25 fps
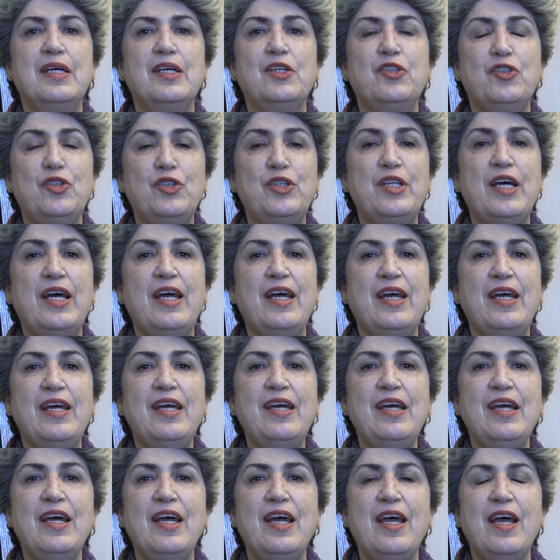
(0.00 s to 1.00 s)

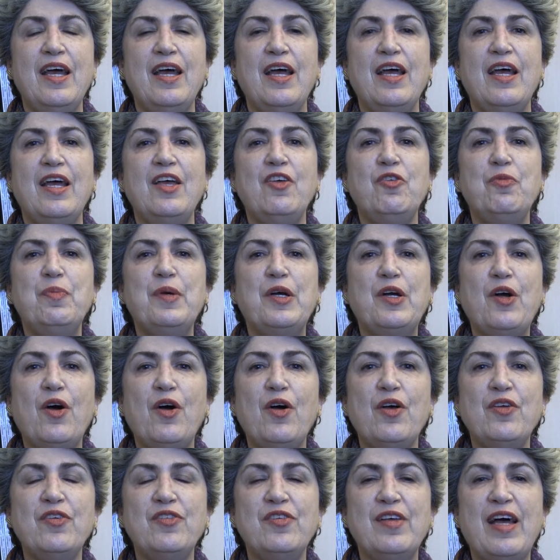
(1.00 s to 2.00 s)
today is
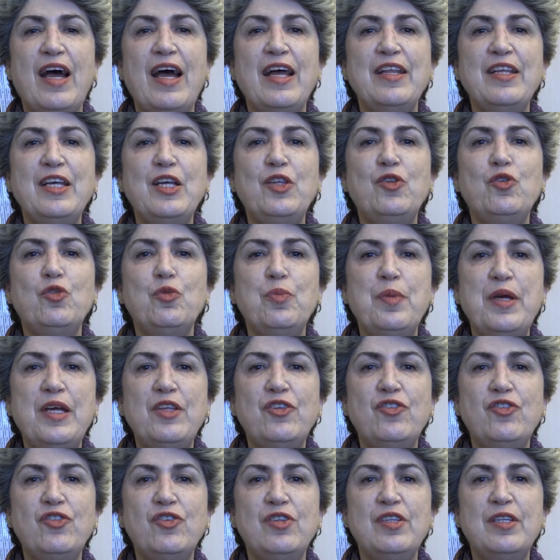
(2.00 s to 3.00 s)
because I need to
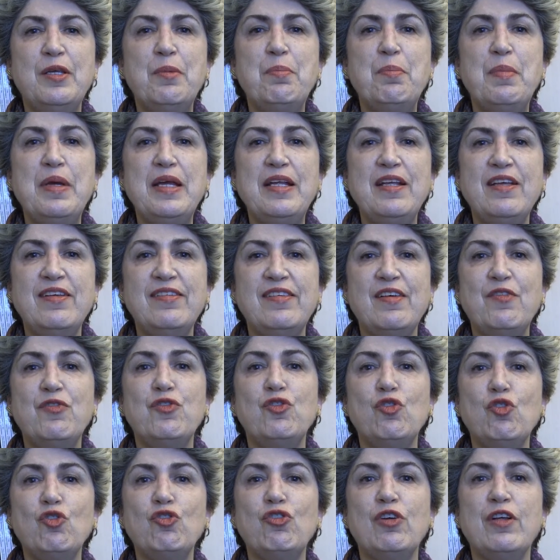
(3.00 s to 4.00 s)
meet the Minister of
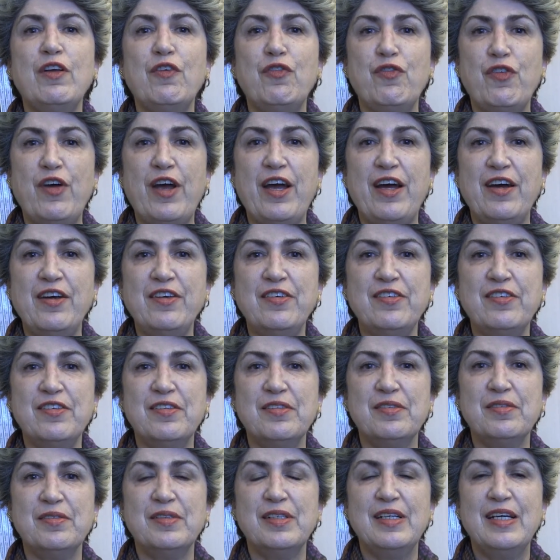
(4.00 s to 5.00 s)
Social
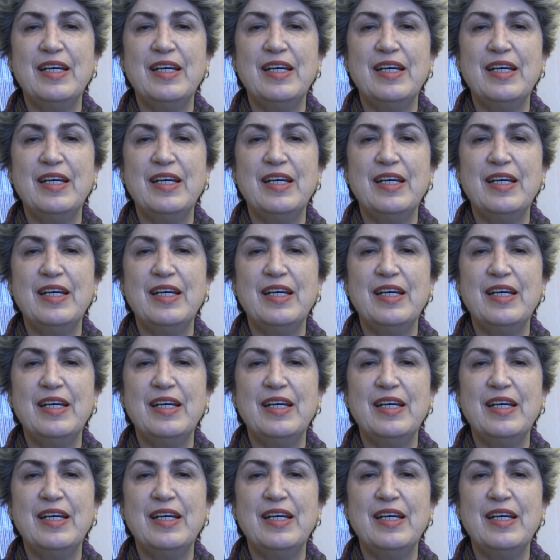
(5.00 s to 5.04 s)
Affairs,